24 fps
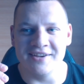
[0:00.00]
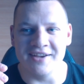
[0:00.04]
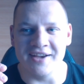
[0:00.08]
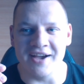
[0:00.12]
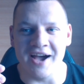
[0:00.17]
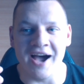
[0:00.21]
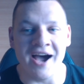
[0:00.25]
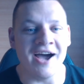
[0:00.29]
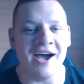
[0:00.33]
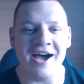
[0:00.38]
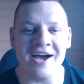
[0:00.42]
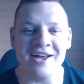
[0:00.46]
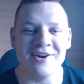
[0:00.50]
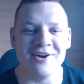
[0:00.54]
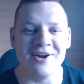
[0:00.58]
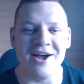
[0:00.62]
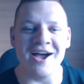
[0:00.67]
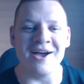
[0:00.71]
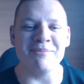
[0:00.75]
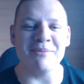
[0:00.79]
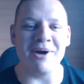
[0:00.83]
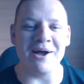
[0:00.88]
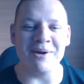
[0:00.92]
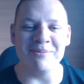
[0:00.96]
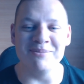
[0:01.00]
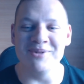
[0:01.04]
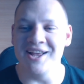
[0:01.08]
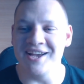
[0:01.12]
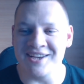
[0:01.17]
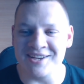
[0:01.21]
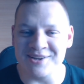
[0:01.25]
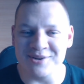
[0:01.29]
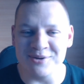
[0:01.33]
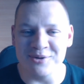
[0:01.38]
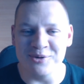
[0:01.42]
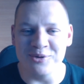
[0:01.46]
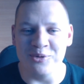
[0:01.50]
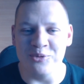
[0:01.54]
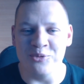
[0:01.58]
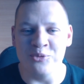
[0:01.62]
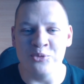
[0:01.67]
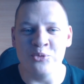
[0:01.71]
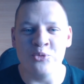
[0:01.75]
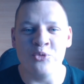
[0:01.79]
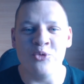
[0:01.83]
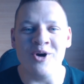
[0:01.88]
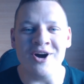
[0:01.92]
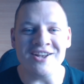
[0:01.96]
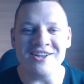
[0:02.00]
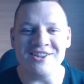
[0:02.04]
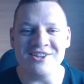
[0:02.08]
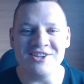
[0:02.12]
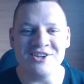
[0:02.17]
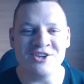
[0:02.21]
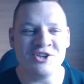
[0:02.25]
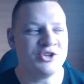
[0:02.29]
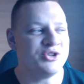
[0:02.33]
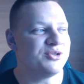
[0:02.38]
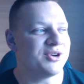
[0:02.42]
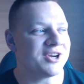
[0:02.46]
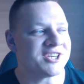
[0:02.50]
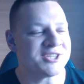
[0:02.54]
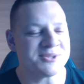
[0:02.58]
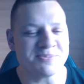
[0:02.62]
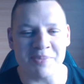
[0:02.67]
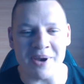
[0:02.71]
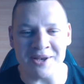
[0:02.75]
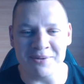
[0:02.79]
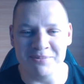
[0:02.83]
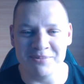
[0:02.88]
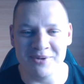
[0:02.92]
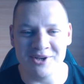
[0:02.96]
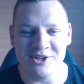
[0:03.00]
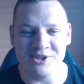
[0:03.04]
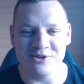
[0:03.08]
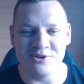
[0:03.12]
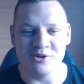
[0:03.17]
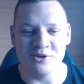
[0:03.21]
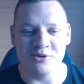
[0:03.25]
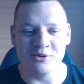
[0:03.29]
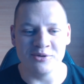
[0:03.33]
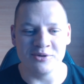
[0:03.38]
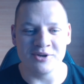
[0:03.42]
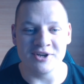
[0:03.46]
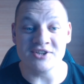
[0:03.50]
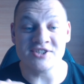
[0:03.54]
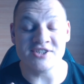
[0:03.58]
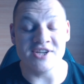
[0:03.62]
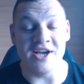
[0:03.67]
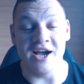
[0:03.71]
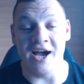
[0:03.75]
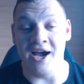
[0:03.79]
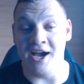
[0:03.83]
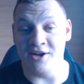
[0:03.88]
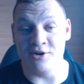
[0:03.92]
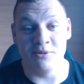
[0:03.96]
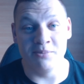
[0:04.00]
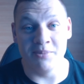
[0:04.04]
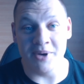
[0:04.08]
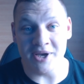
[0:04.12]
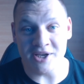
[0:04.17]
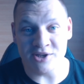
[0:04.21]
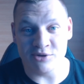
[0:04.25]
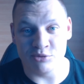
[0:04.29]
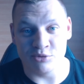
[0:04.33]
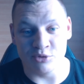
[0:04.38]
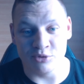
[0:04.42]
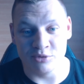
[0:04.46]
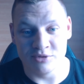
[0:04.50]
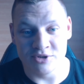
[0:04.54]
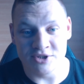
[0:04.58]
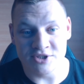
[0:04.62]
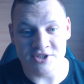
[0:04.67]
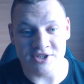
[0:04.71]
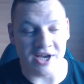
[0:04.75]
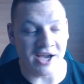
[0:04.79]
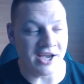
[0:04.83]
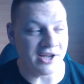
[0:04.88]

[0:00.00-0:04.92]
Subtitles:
I don't. I'm like, what did you expect me to do? Because I don't make the rules.